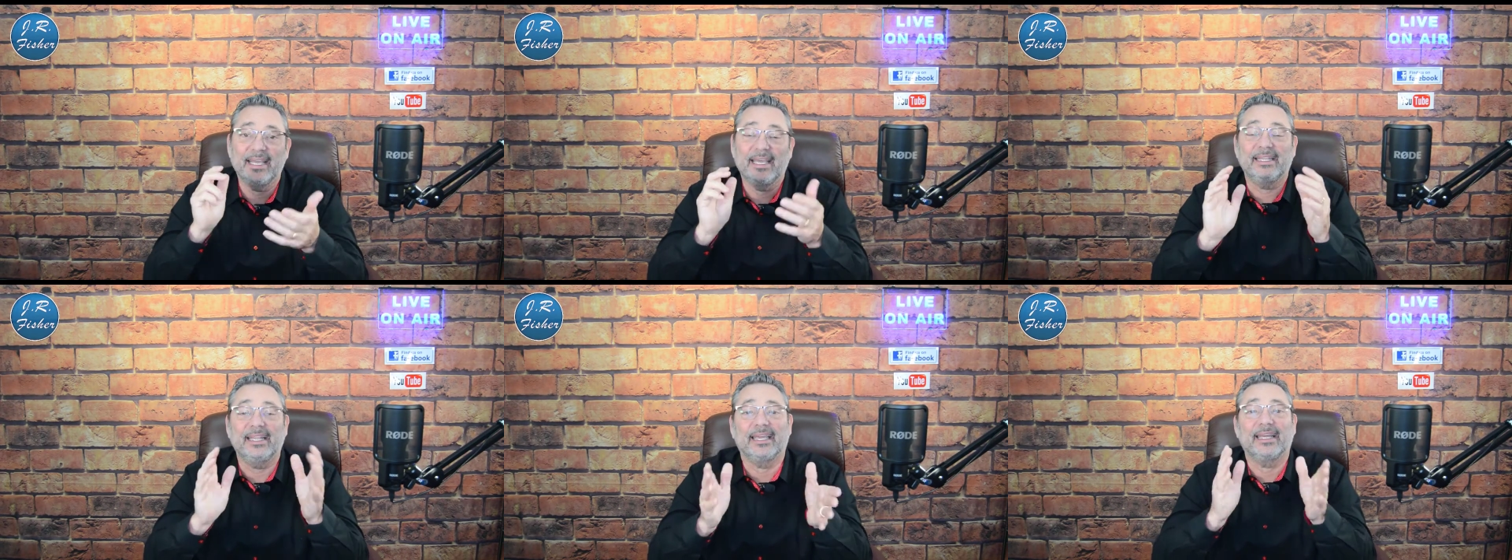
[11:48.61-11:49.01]

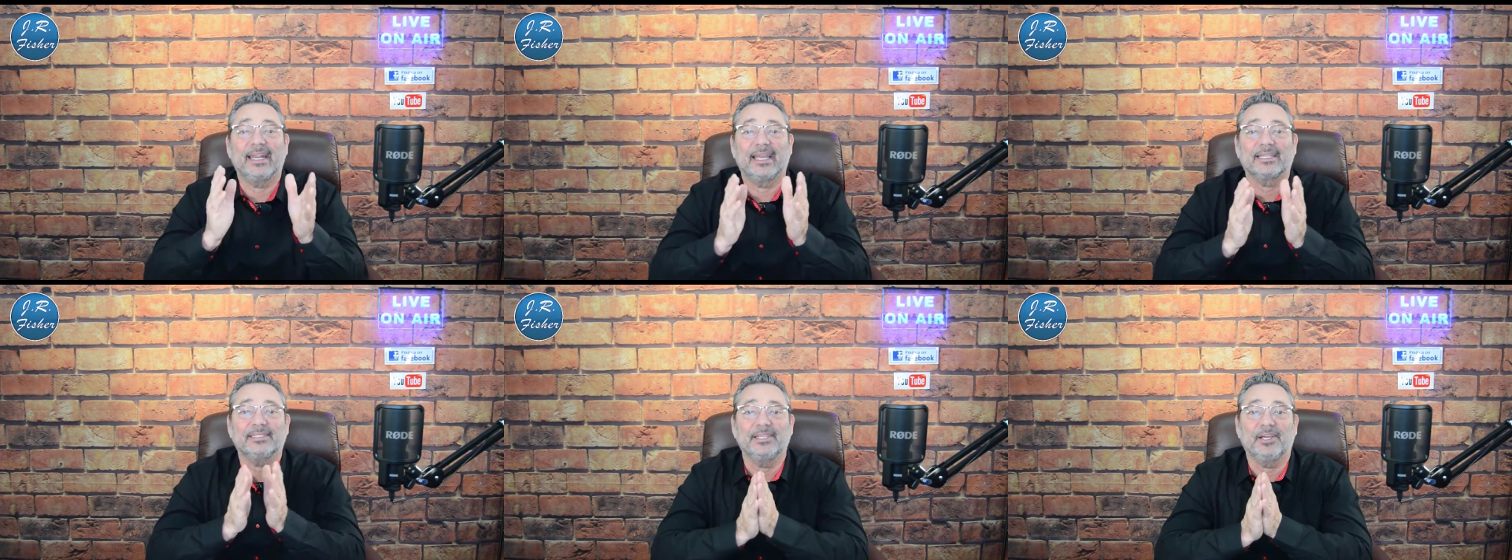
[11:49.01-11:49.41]
and they can
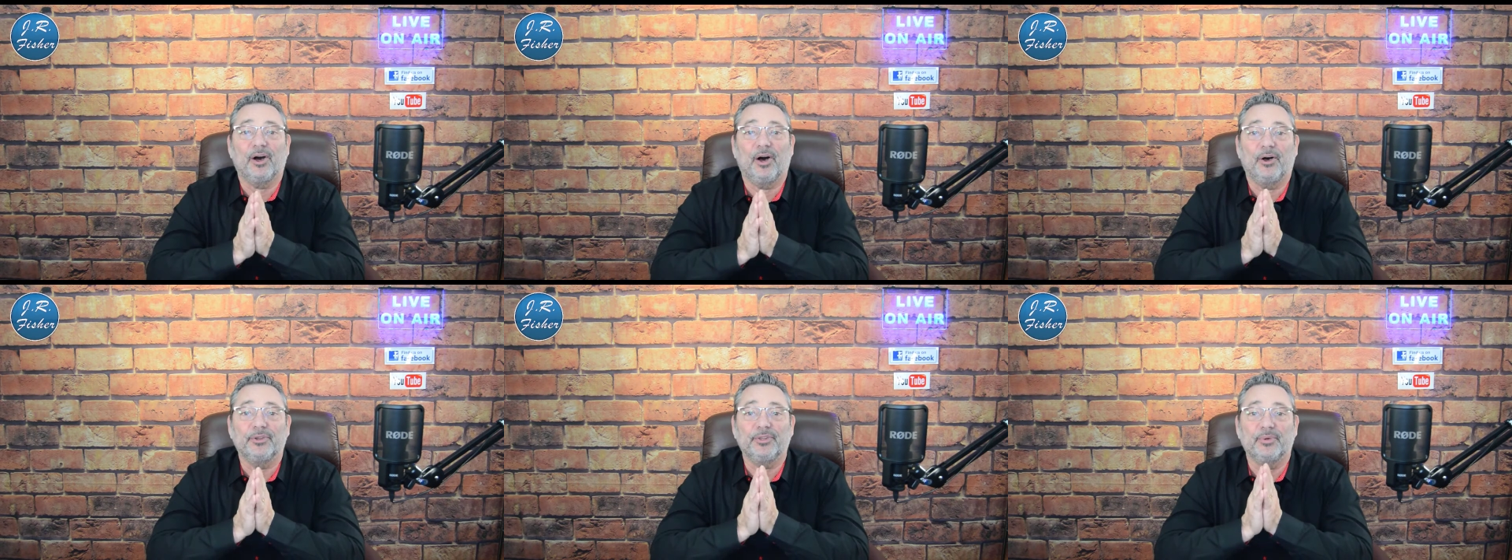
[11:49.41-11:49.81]
actually
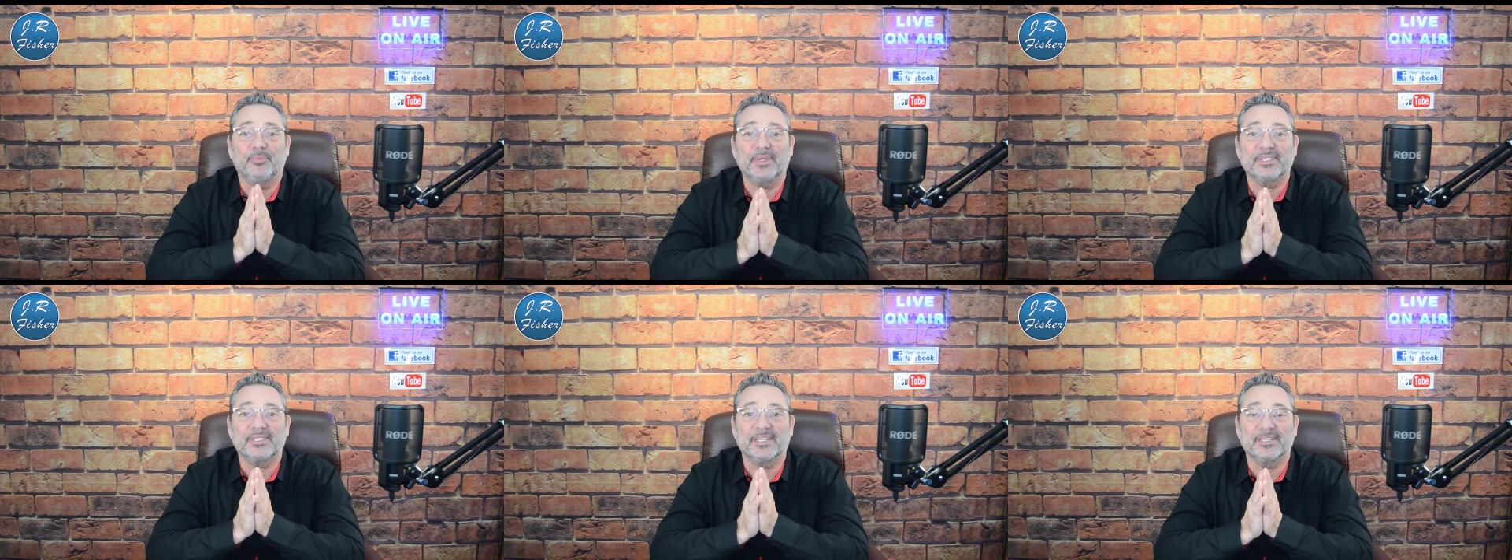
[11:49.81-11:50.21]
call your
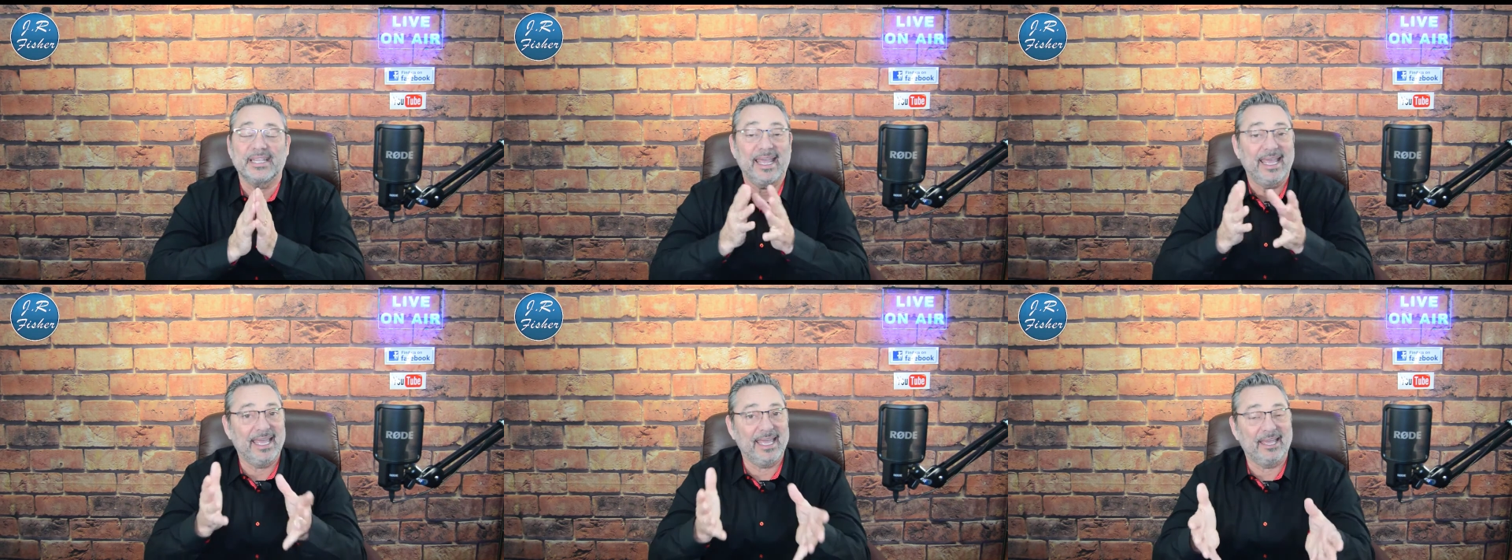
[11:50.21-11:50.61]
business
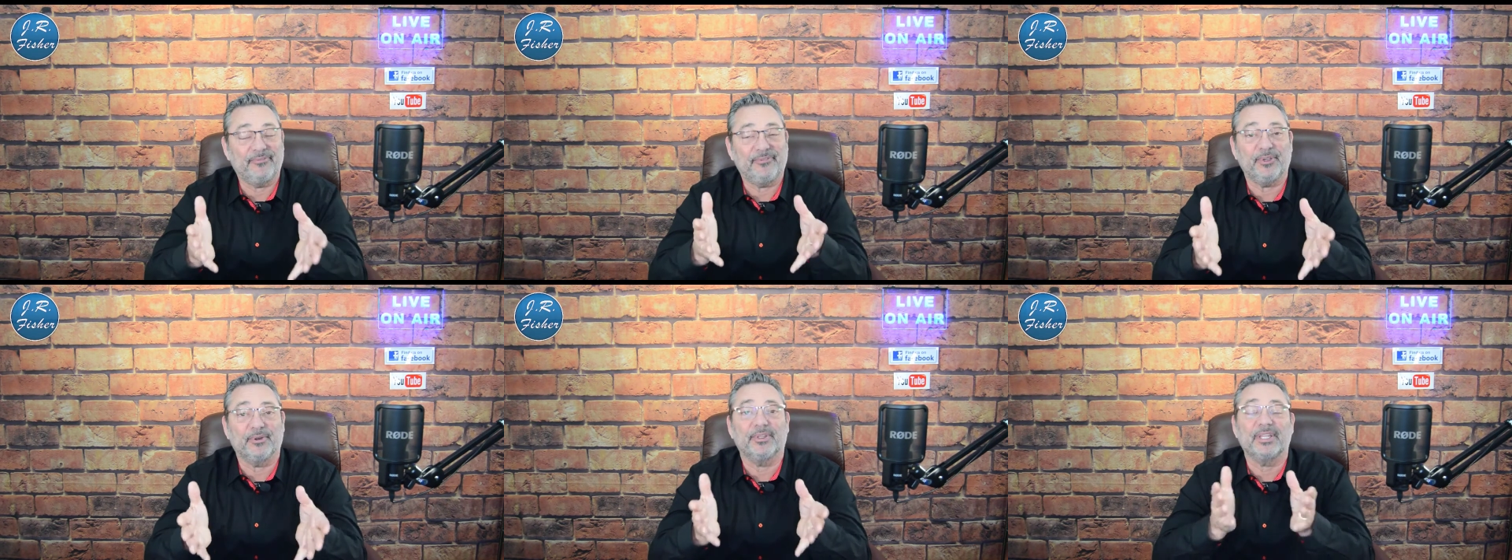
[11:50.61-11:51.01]

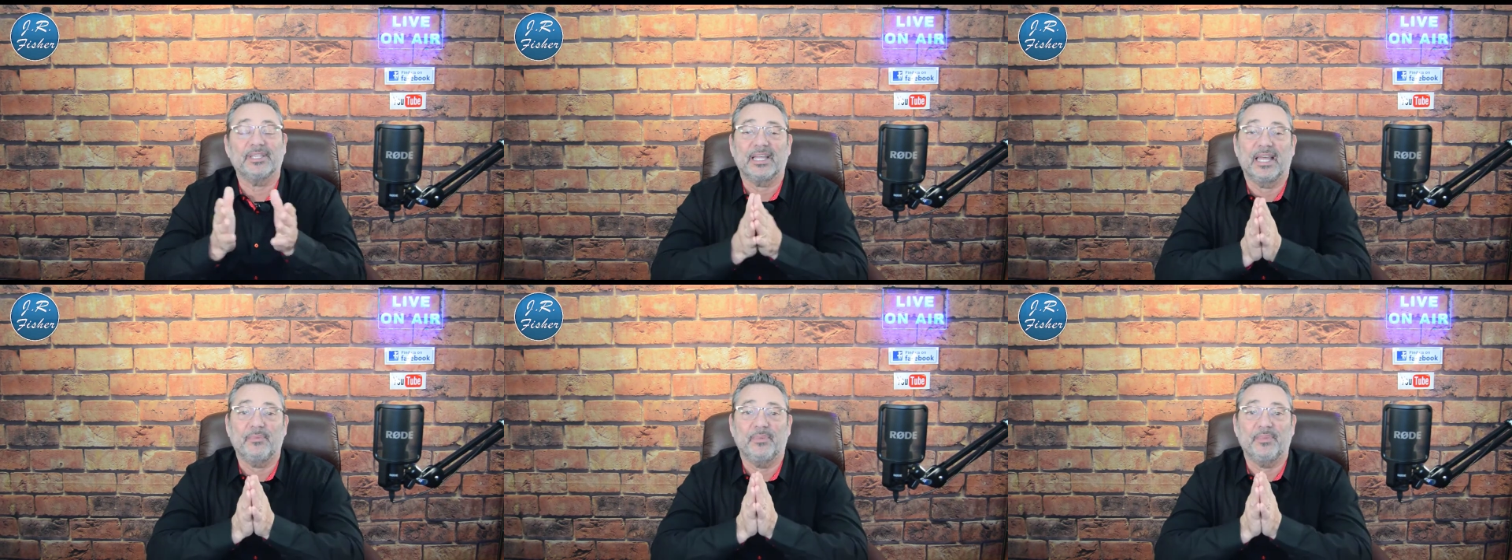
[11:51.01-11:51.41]
if you're in the
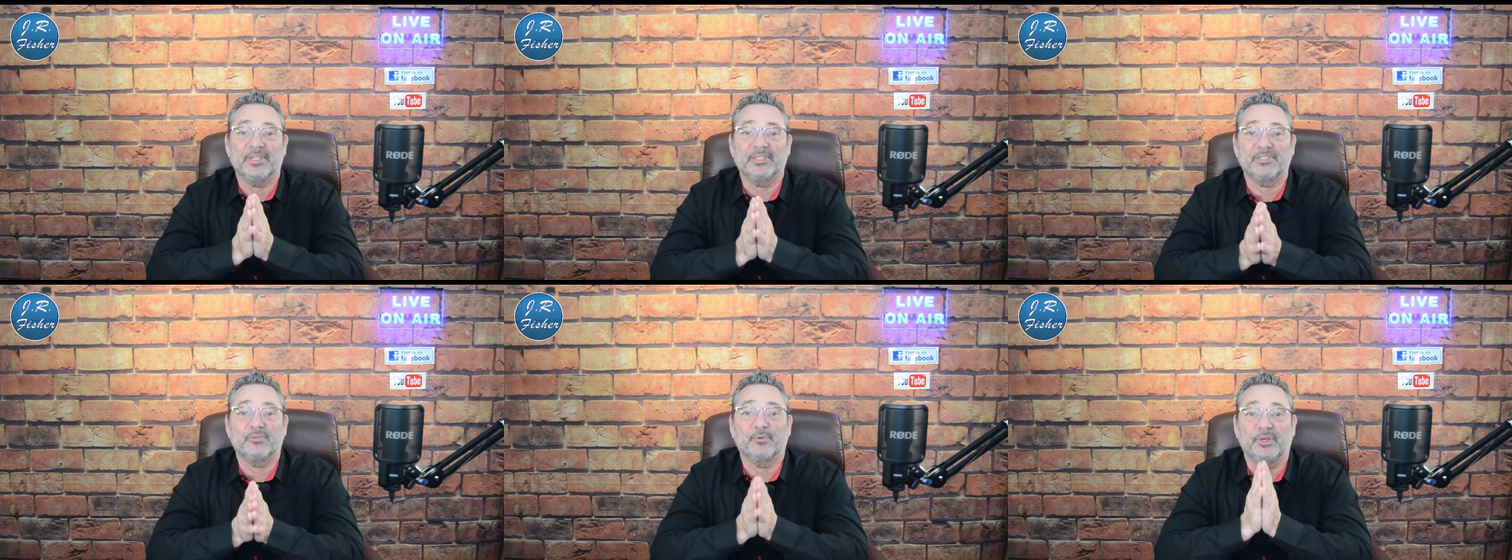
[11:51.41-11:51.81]
type of
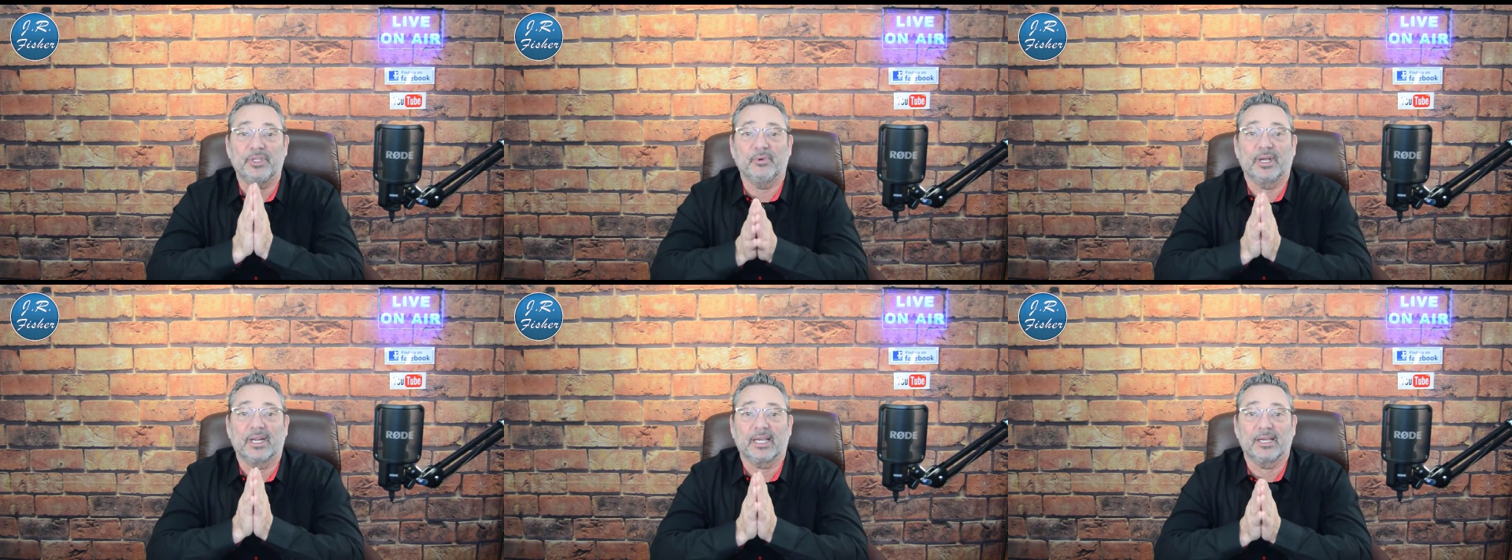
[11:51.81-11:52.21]
business where
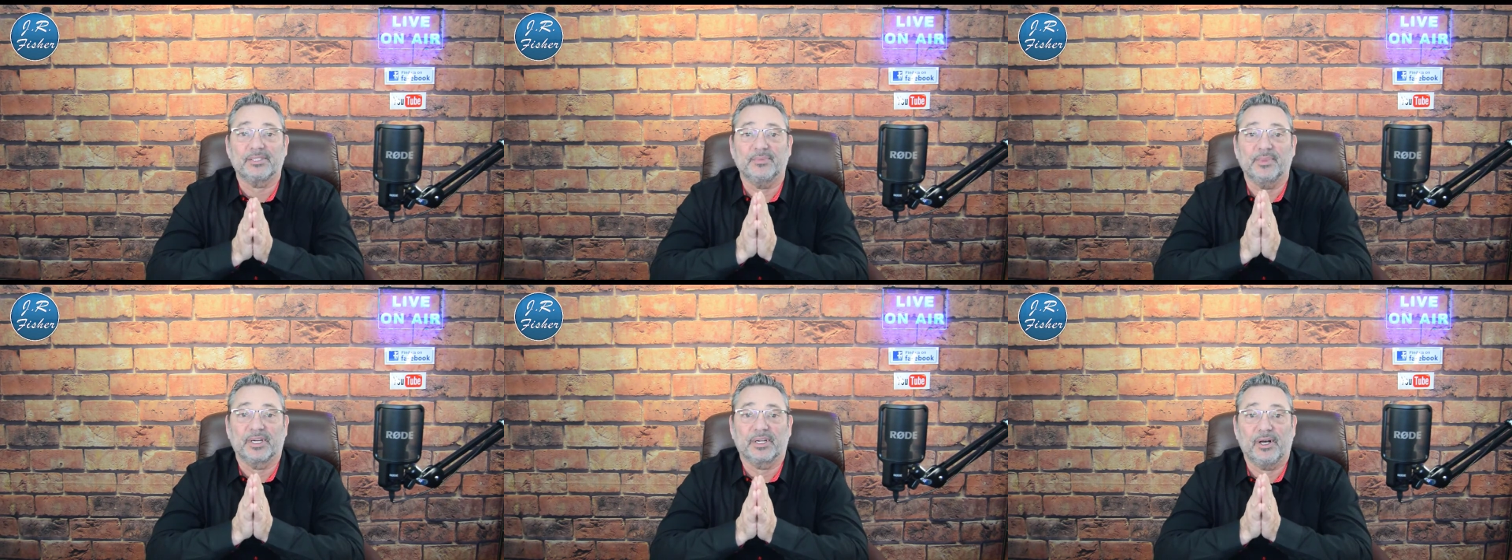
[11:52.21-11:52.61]
you want a
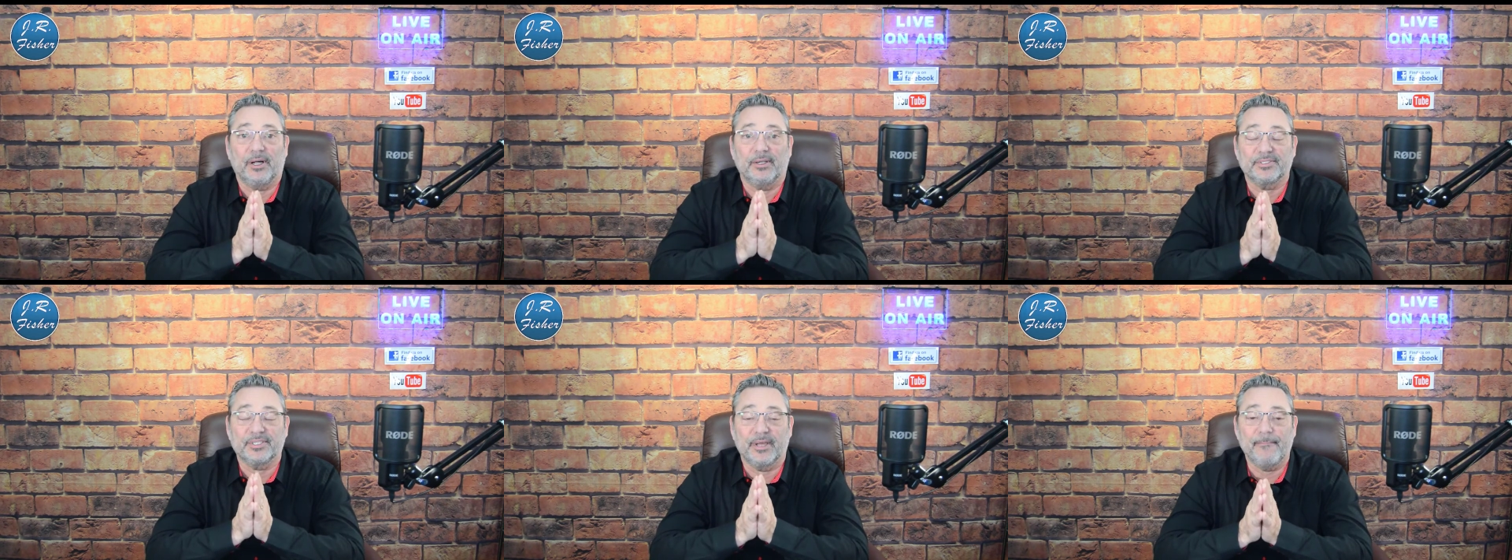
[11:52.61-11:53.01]
customer to
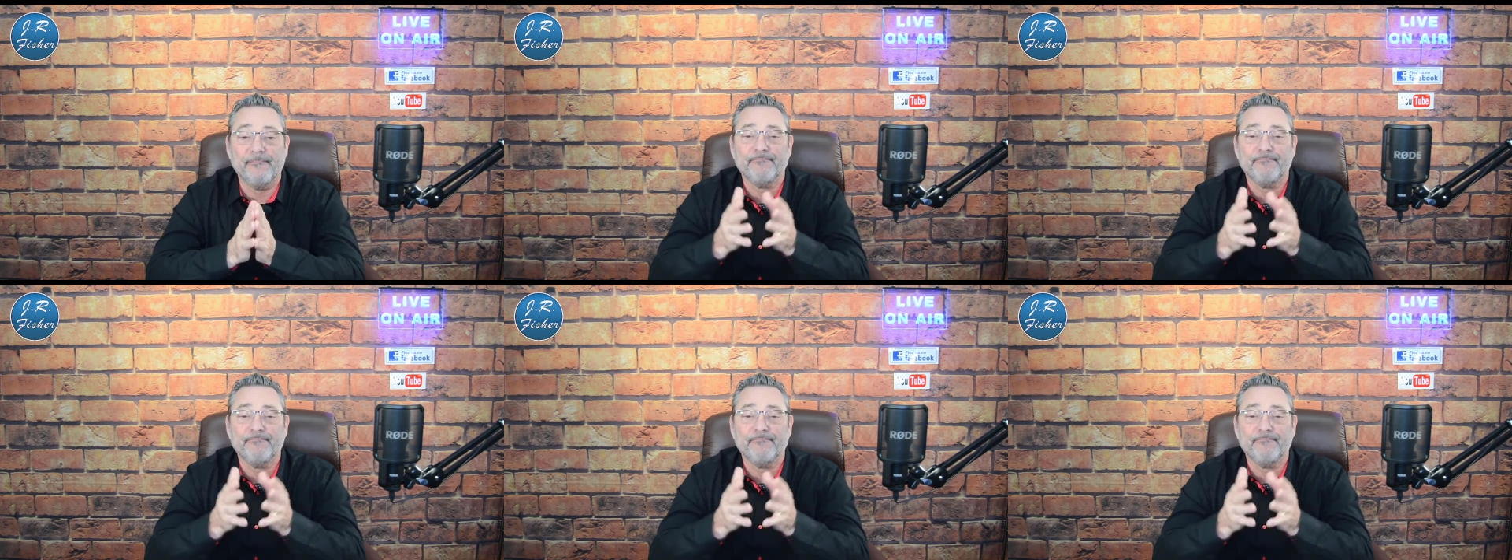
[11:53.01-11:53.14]
call. So